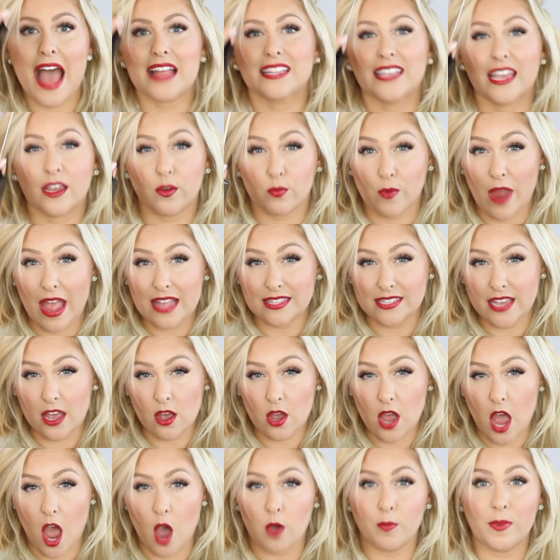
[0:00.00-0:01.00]
I take a rat tail
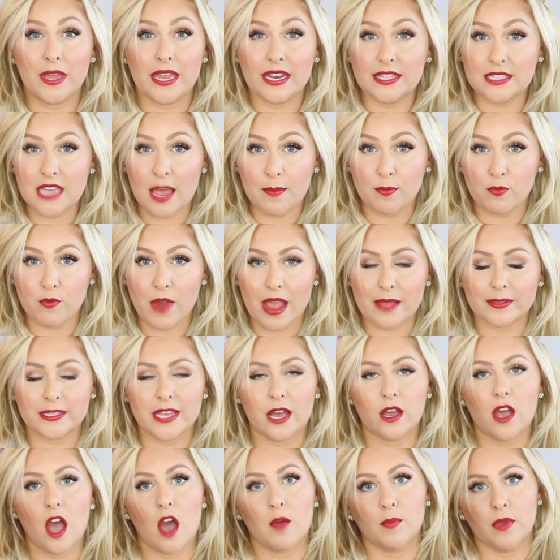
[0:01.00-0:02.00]
comb, any type of rat
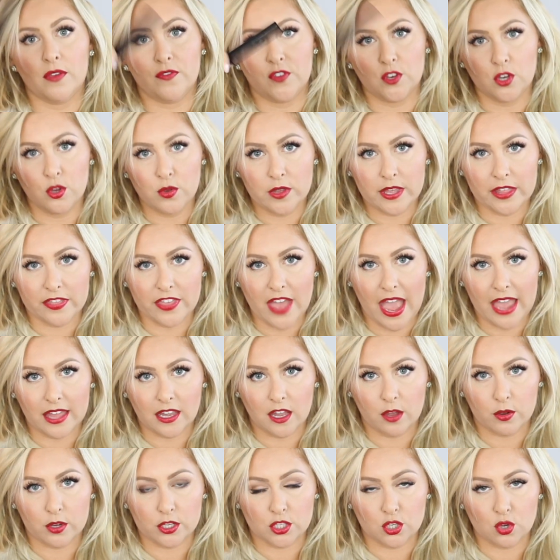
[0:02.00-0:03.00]
tail comb. If you do get the
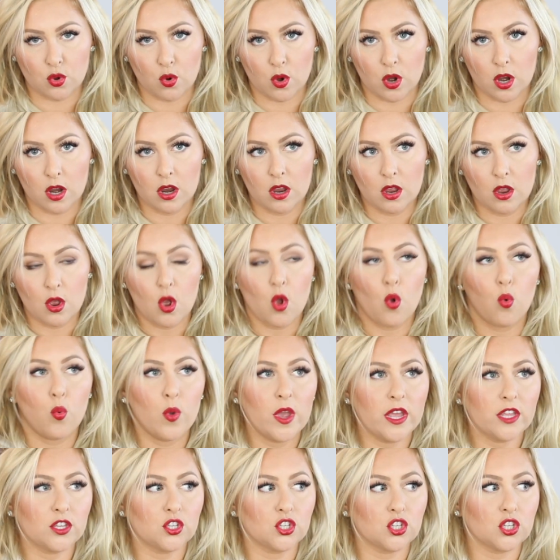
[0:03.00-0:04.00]
Halo Couture,
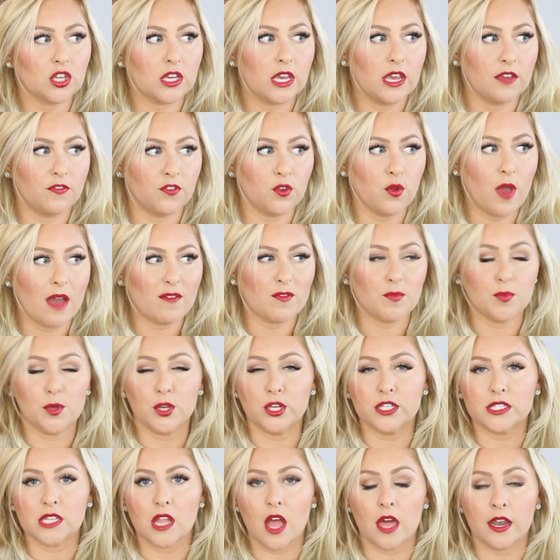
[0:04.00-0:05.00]
which if you have a
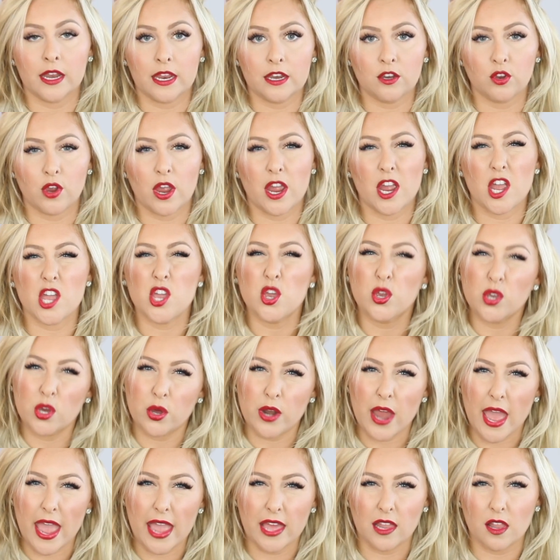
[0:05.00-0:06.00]
beauty salon in your area, you can go
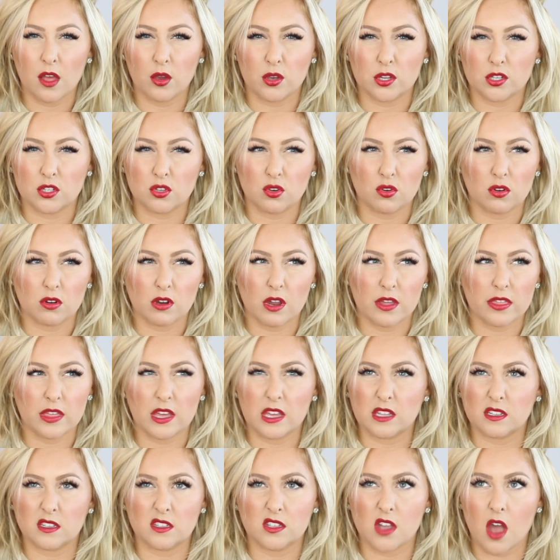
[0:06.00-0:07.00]
to
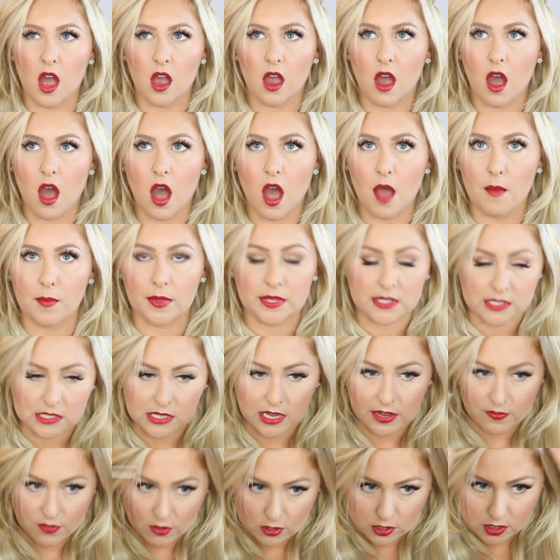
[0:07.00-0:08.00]
halocouture.com and
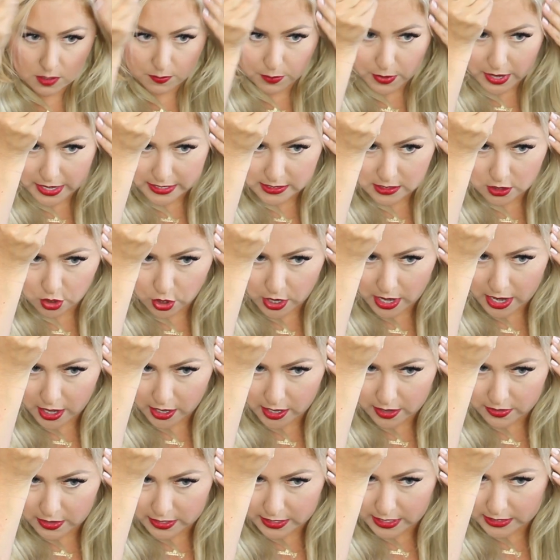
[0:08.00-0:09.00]
see if there's a place in your
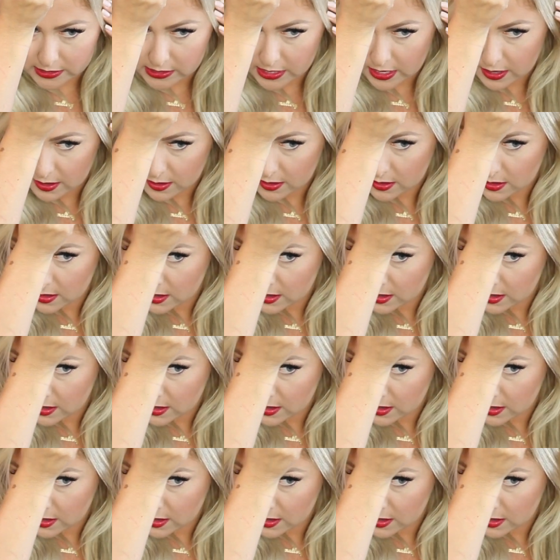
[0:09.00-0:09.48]
area that does it.